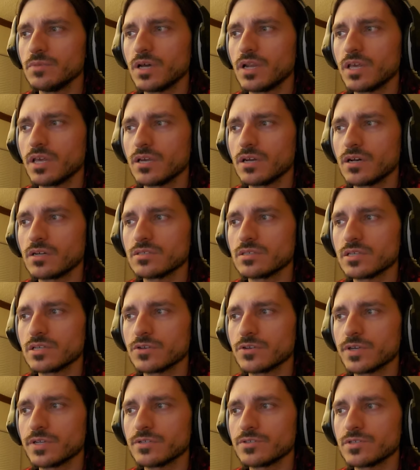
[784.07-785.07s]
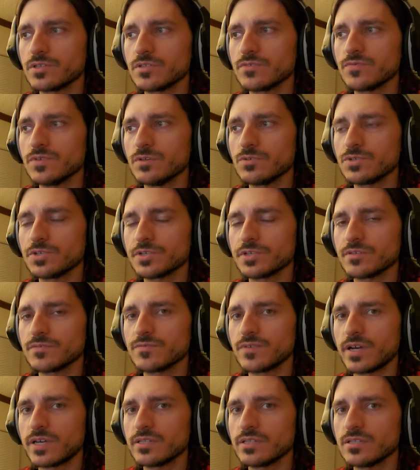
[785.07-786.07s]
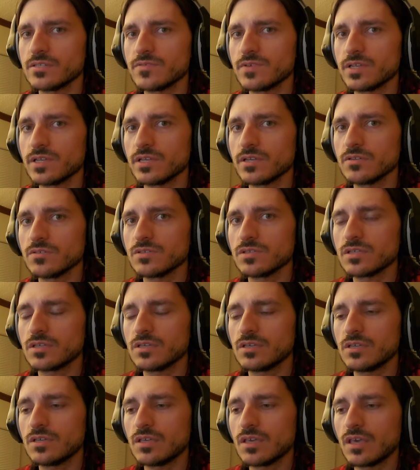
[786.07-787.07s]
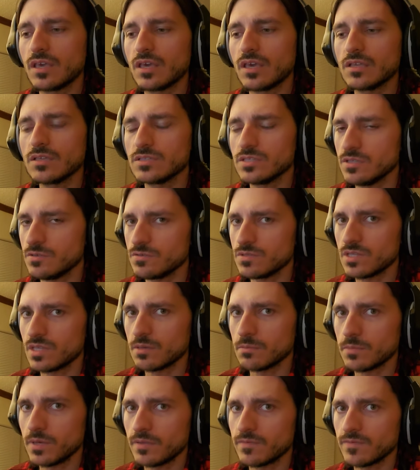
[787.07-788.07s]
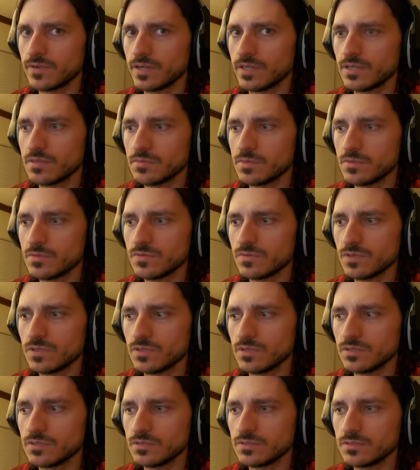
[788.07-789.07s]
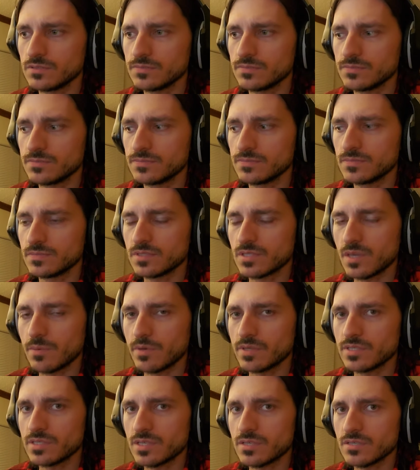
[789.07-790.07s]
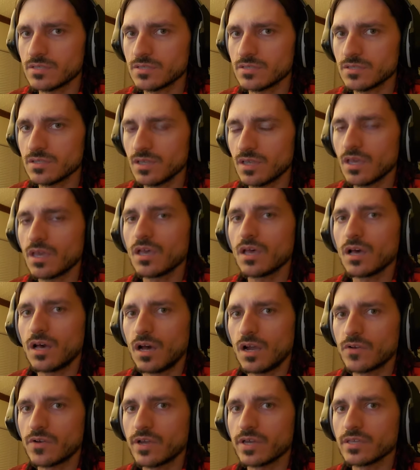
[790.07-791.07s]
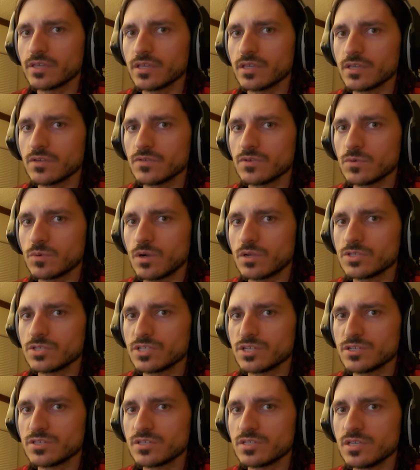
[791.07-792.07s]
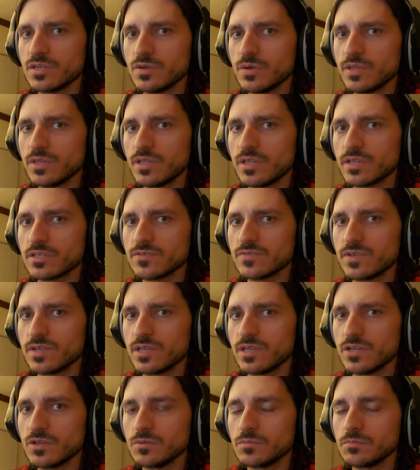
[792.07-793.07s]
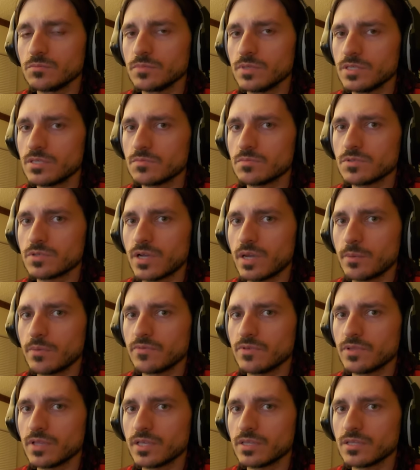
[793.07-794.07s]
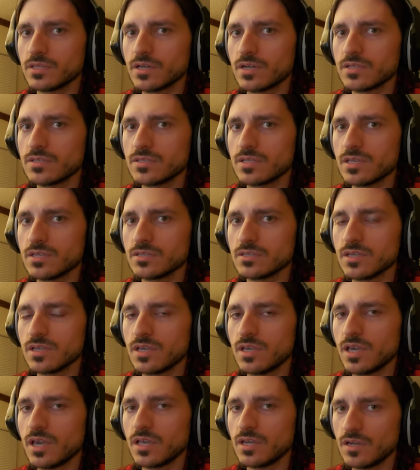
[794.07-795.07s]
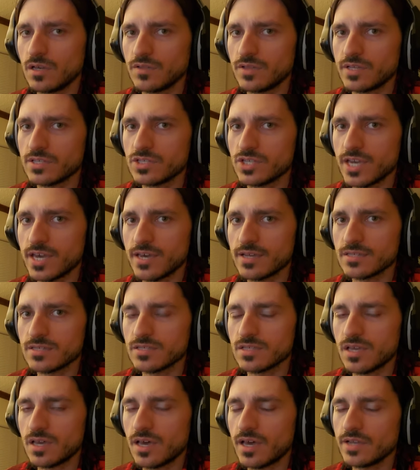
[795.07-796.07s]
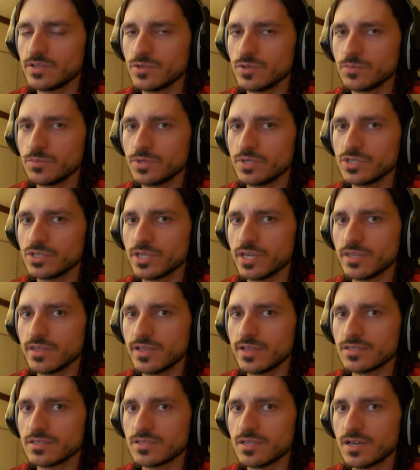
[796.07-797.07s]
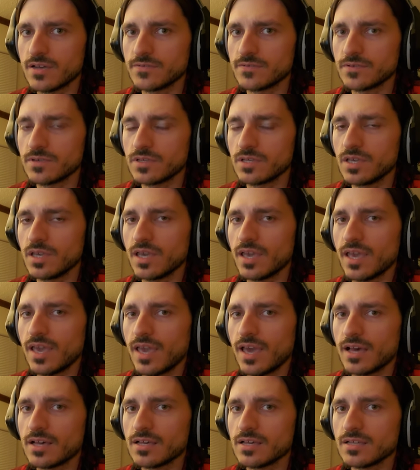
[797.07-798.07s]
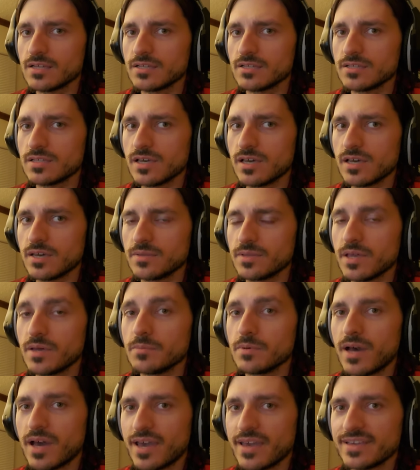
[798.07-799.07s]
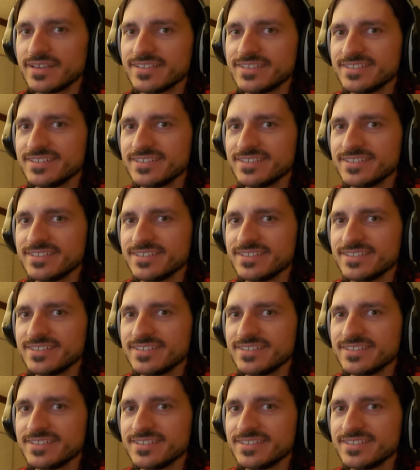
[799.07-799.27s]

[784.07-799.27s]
budding content creators in the future can find these videos and use them and find them useful. Does that make sense? All right, thank you for watching. I'll see you in the next video. Please subscribe if you like the content and all that jazz. I do appreciate that stuff. And uh, yeah, bye.